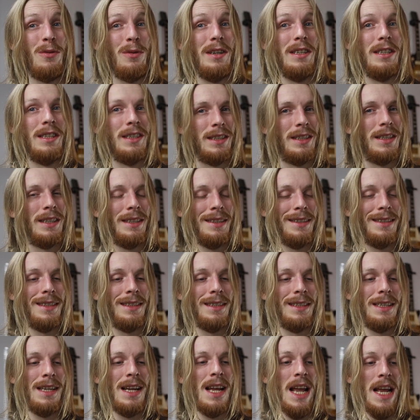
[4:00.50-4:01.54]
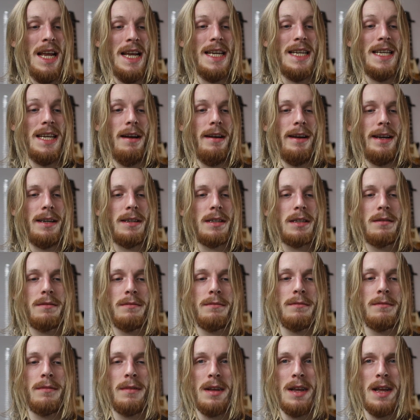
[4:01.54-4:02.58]
quid. Yikes.
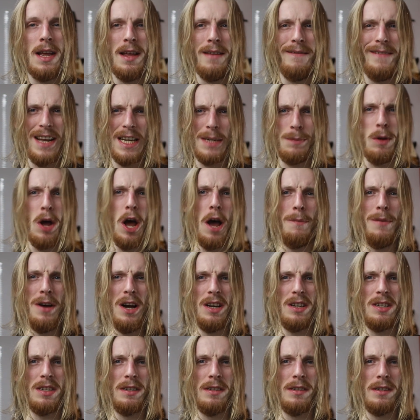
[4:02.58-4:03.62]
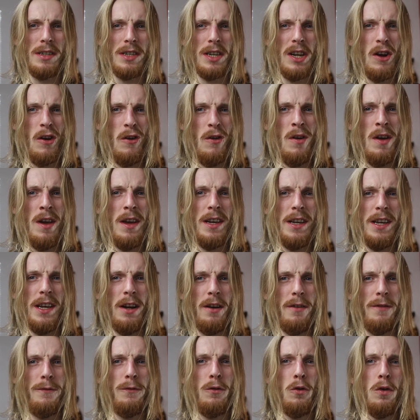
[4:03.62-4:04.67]
That's per person, so
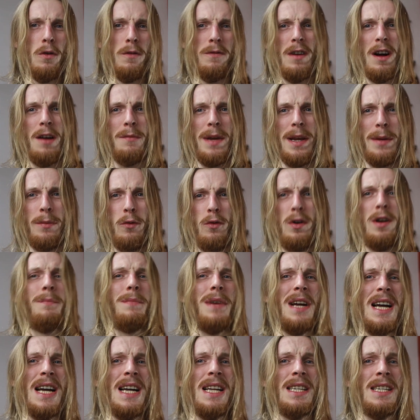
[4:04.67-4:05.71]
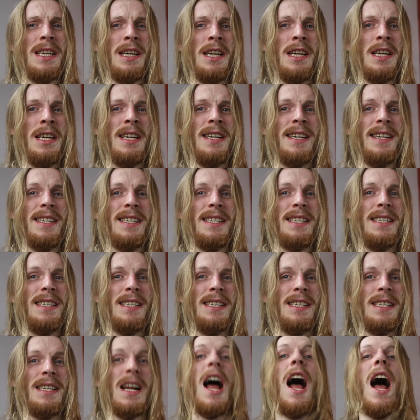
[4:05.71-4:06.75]
you got four or five people in a band.
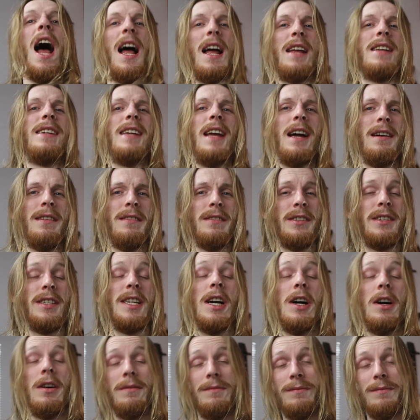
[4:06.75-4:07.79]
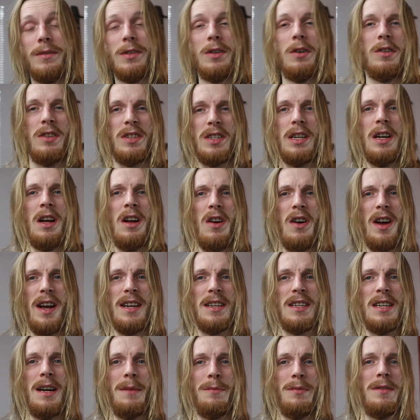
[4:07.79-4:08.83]
Yeah, costs are
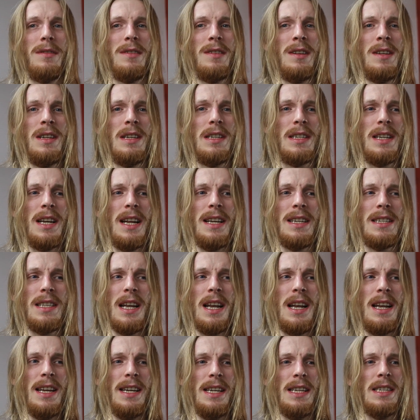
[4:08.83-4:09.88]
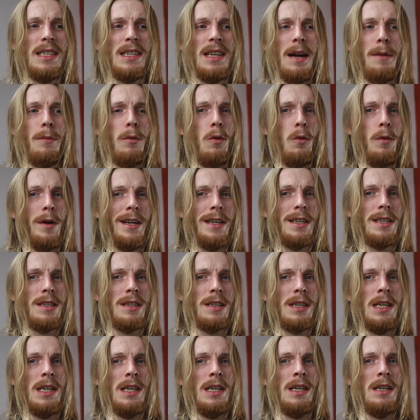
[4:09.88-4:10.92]
hiked up. So that's at least a couple of
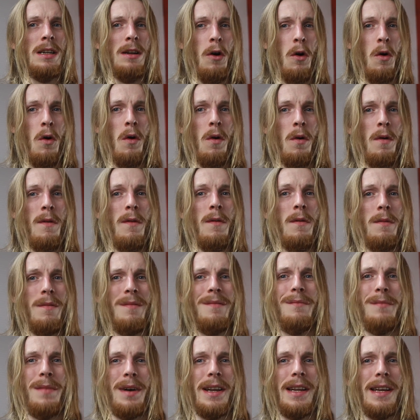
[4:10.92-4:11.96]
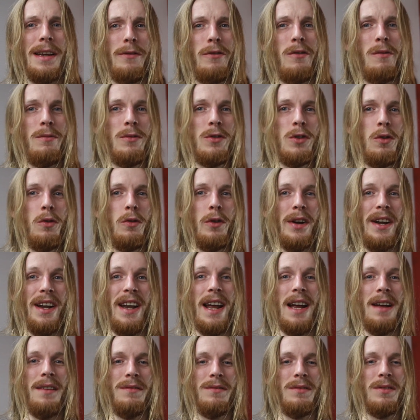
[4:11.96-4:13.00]
weeks' money from touring
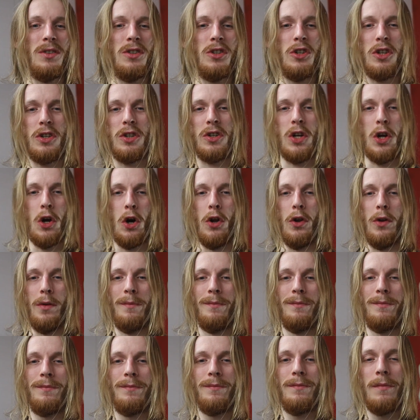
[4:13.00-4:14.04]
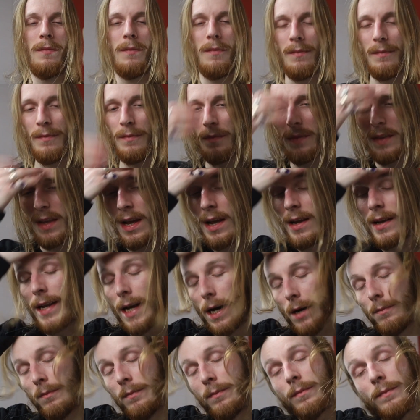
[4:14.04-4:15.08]
there. Just gone.
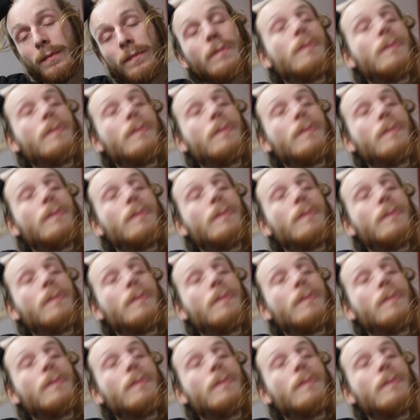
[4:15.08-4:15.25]
Now,